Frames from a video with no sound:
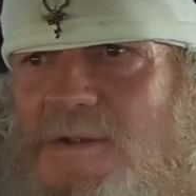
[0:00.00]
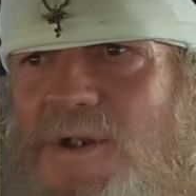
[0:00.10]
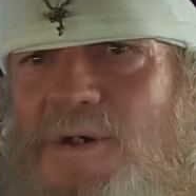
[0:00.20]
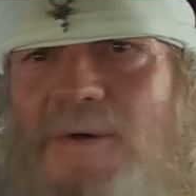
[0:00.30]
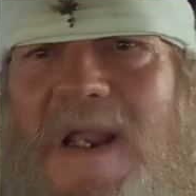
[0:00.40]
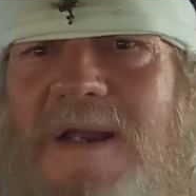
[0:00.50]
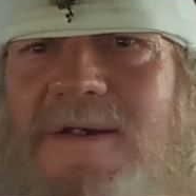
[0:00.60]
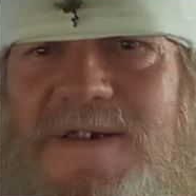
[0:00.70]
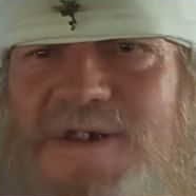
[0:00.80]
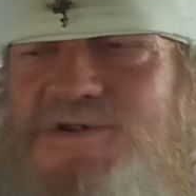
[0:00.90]
you know, air
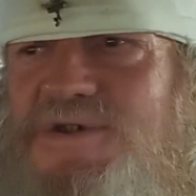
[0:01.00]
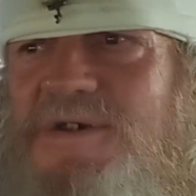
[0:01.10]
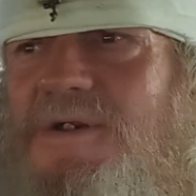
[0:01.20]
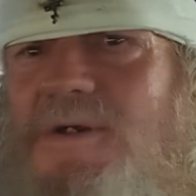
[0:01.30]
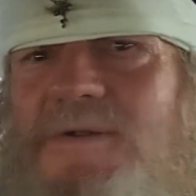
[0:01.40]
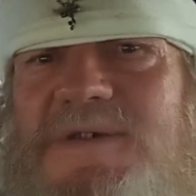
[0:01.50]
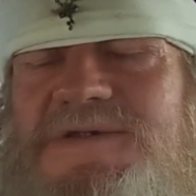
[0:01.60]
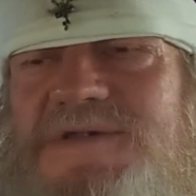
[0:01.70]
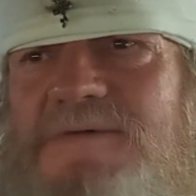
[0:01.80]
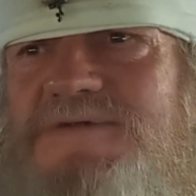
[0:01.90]
conditioning and all
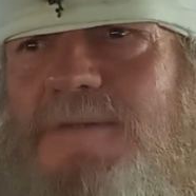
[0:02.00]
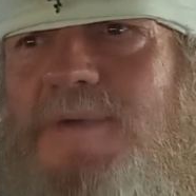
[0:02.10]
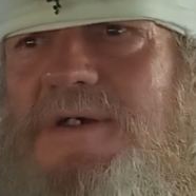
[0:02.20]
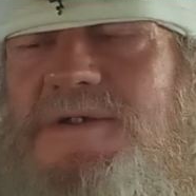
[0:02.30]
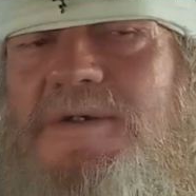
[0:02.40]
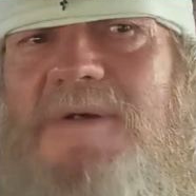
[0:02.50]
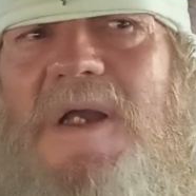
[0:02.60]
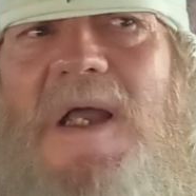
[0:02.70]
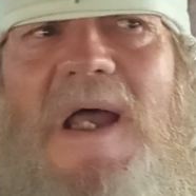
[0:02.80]
these stuffs upon you.